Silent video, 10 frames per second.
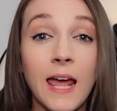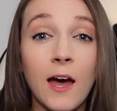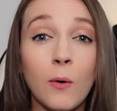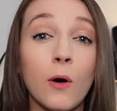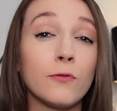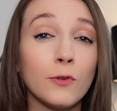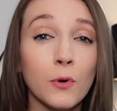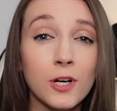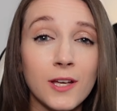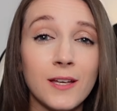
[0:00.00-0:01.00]
Now,
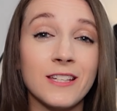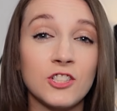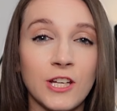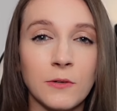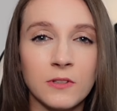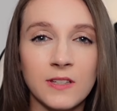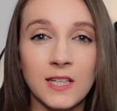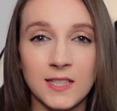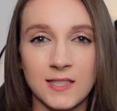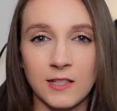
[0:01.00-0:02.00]
Florida is generally
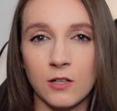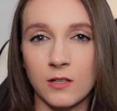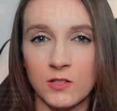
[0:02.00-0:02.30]
considered a